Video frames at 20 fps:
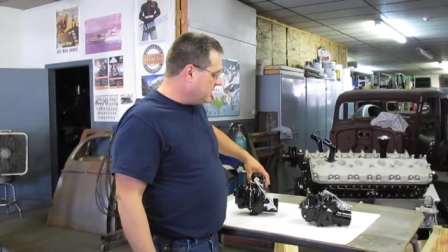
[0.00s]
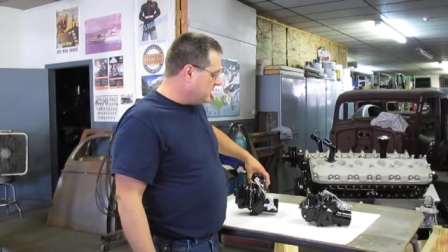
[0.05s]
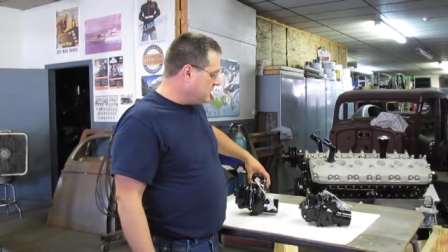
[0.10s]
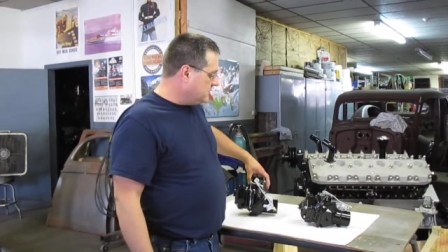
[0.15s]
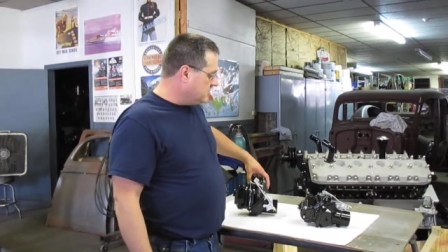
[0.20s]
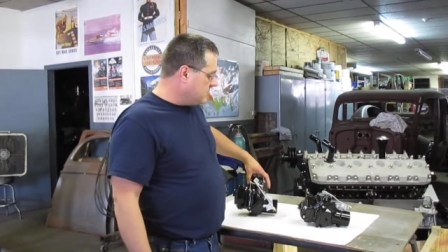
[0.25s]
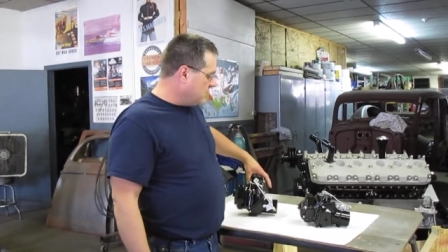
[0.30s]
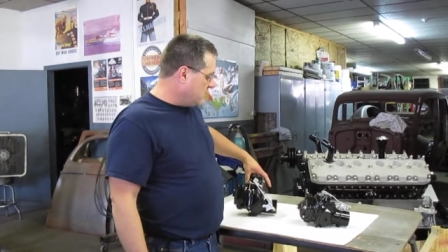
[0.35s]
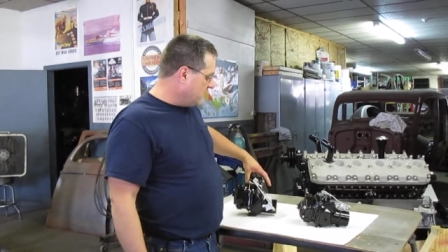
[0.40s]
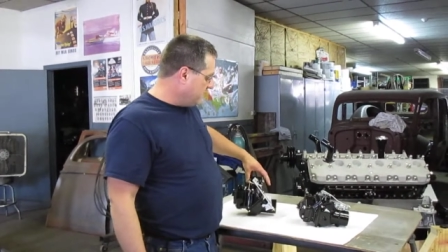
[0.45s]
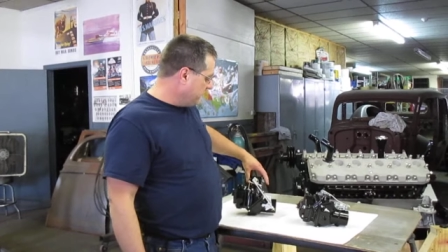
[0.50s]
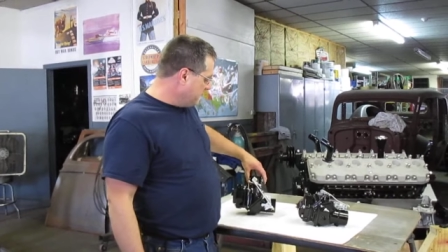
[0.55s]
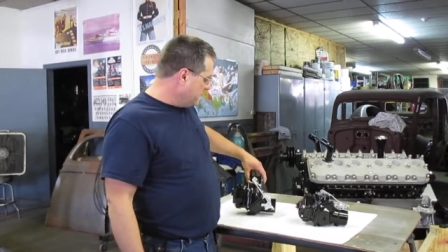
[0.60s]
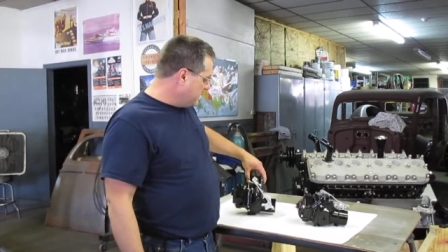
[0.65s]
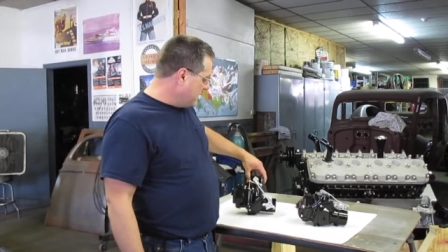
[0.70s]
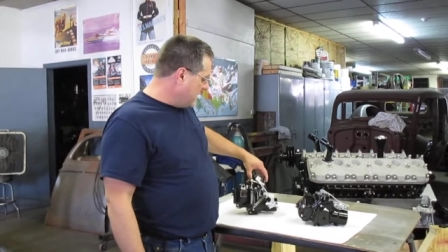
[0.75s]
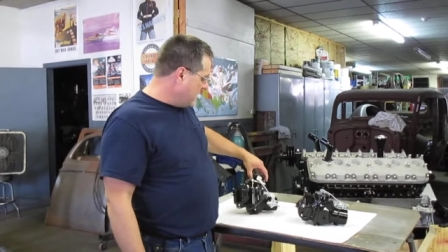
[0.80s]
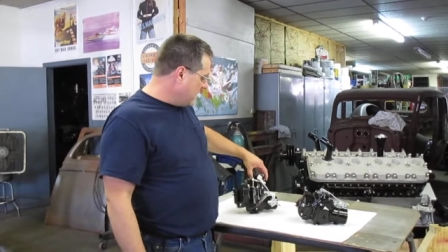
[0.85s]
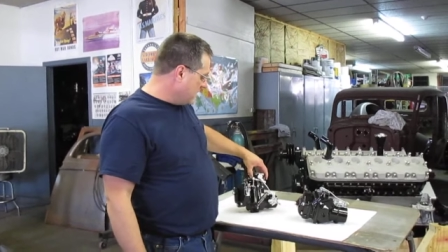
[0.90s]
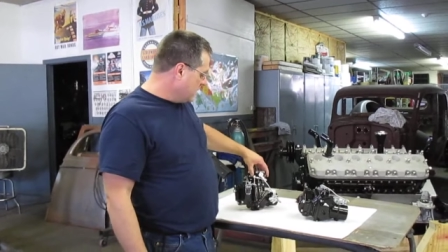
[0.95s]
And
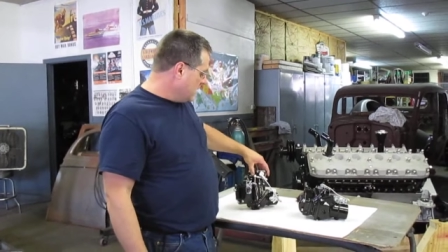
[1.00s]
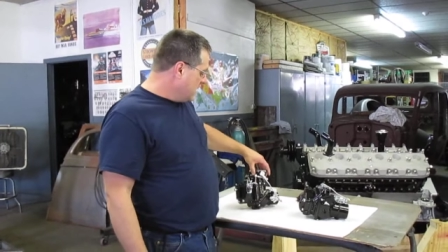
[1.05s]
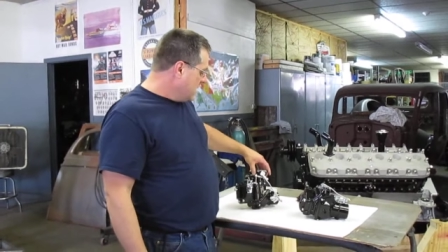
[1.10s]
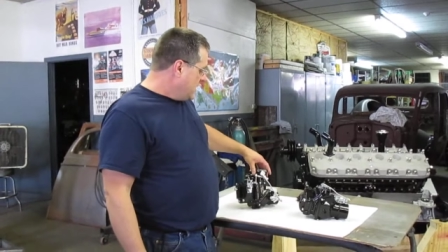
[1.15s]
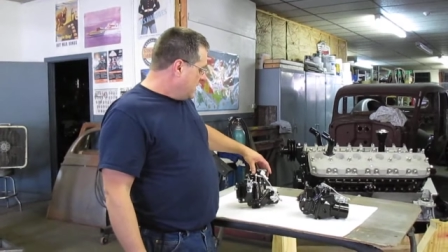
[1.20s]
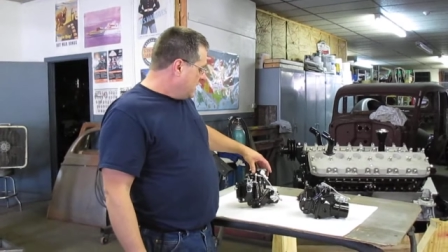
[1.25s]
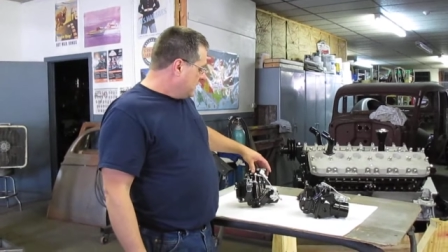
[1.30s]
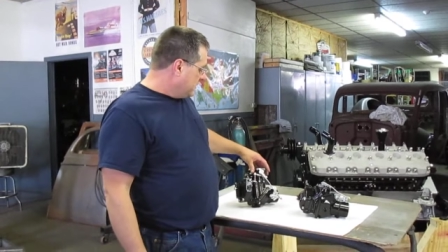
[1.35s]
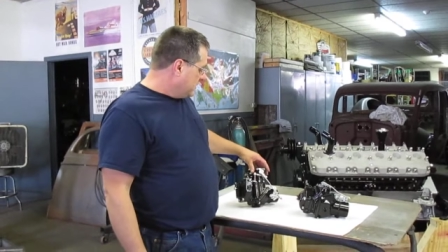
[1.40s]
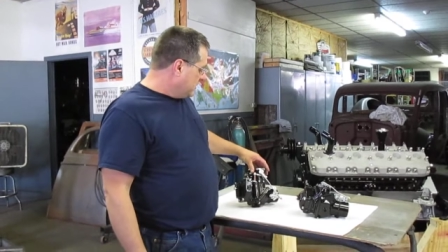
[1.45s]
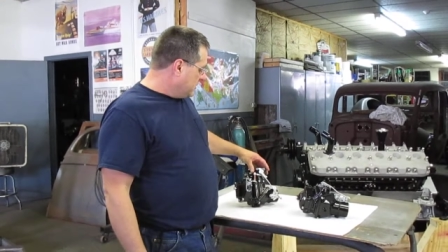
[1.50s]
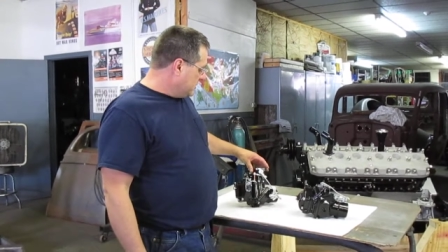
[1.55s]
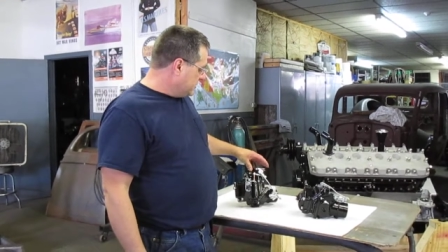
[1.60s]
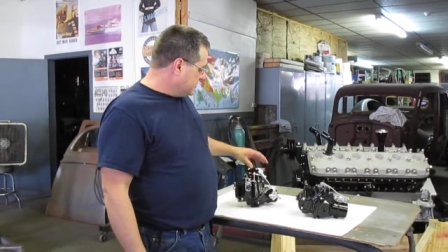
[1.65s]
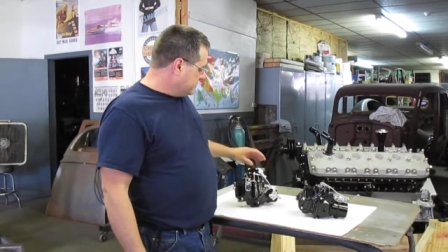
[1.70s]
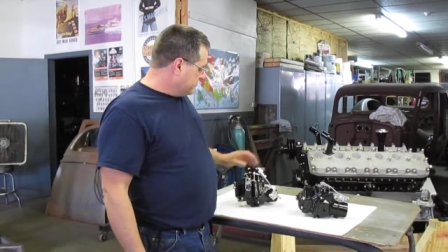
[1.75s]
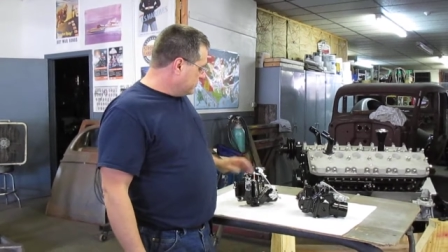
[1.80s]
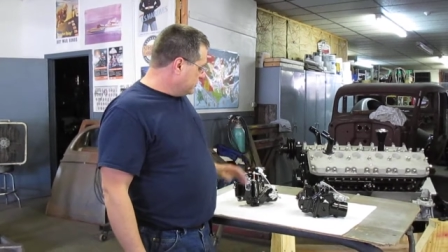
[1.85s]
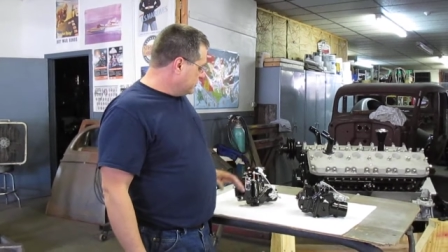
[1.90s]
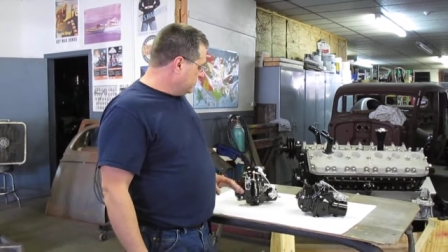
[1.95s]
from there, the
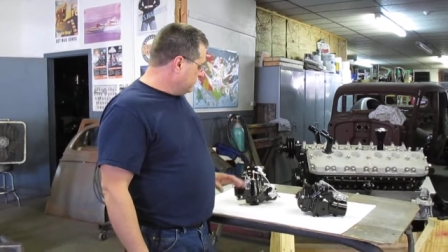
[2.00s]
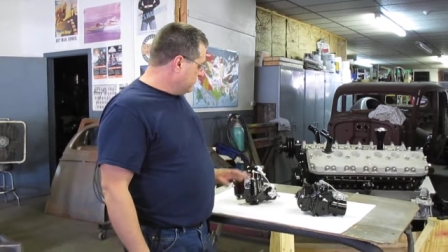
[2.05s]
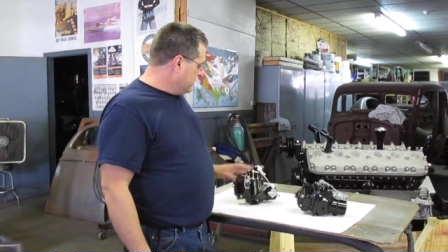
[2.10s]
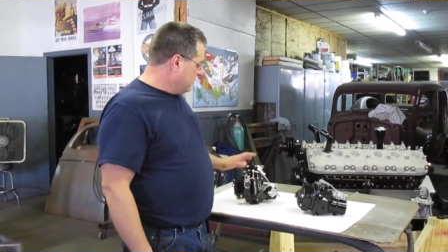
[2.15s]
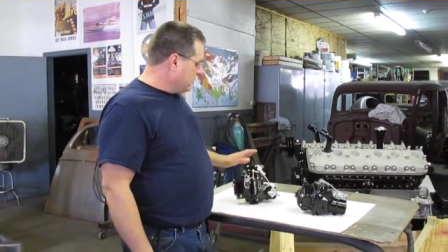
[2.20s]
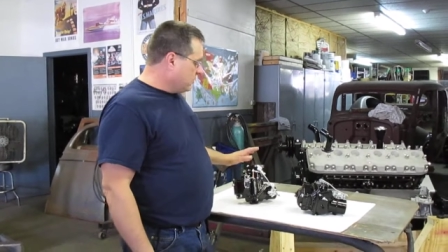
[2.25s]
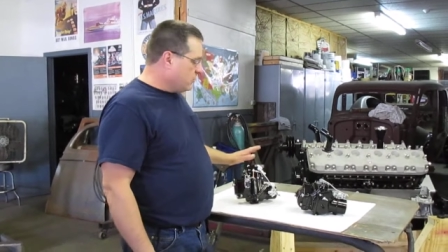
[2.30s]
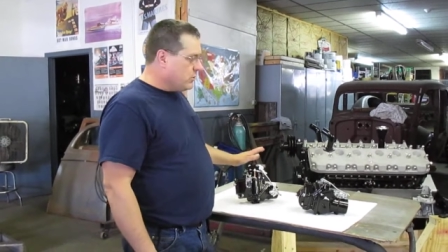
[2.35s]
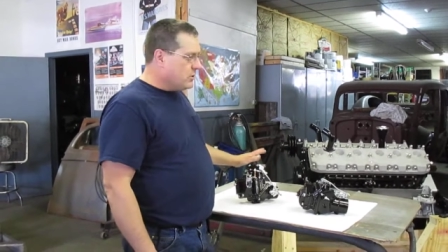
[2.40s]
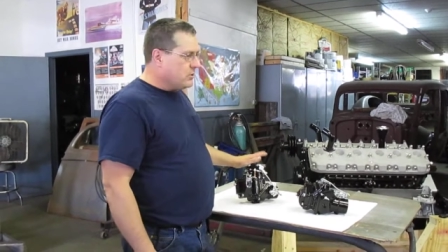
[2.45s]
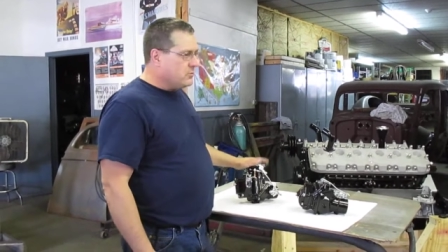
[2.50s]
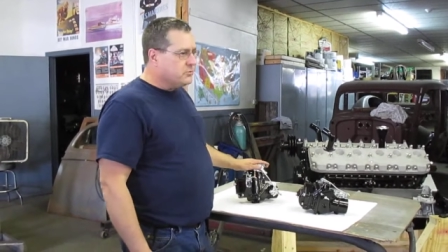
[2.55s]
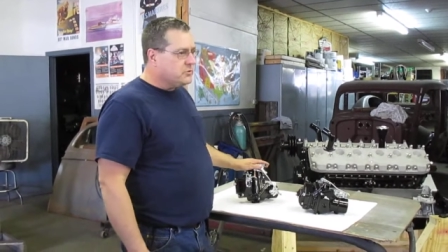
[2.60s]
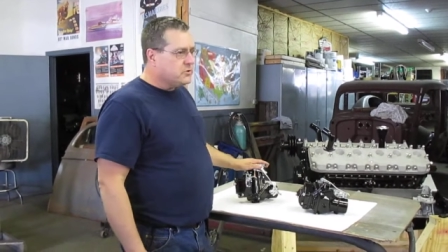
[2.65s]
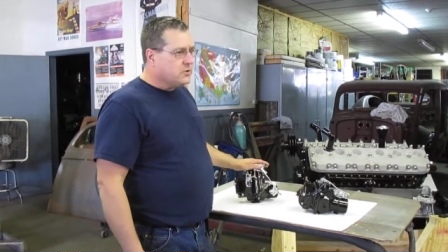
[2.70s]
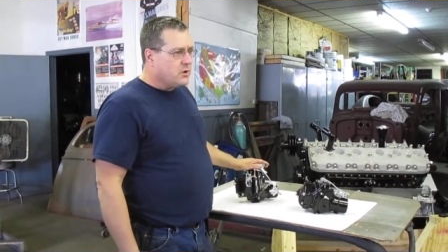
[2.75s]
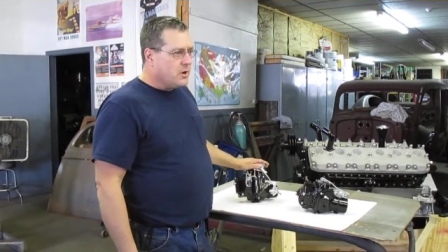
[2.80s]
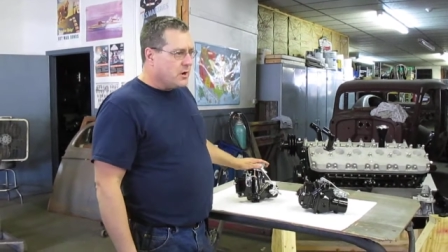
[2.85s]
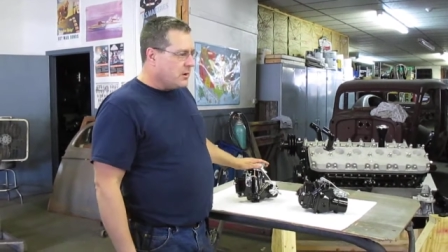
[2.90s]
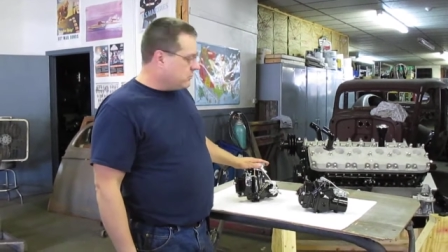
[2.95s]
customer should be able to work with
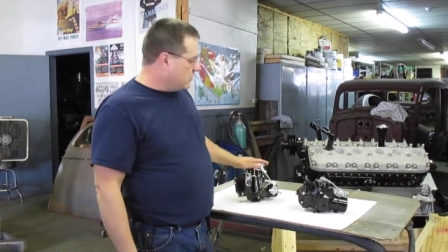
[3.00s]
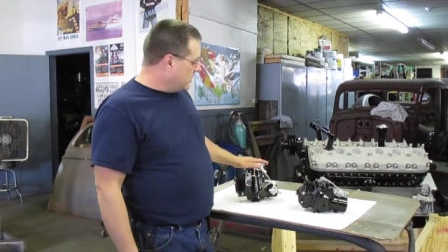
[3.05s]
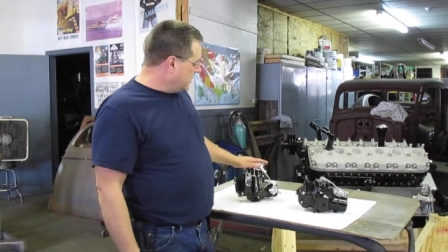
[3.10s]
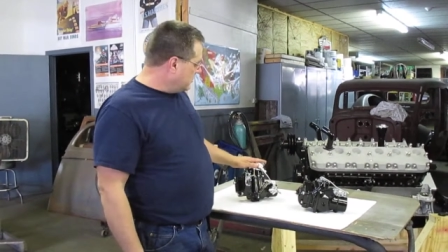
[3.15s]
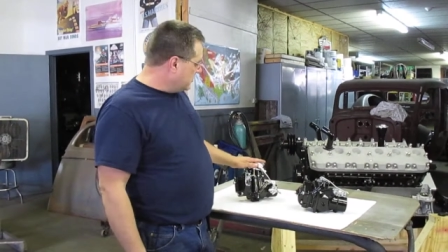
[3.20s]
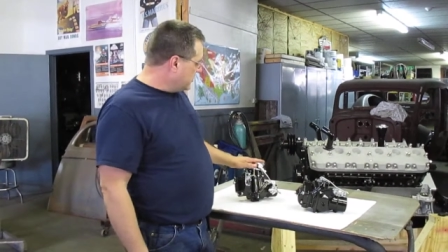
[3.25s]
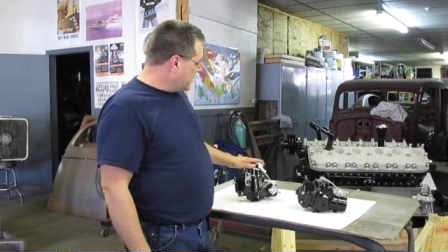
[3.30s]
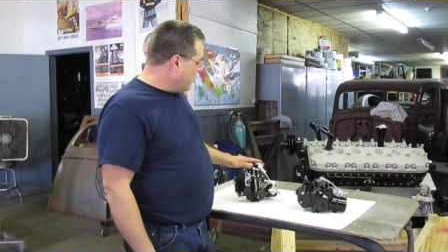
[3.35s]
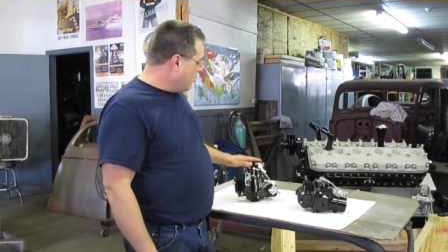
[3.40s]
the carburetor.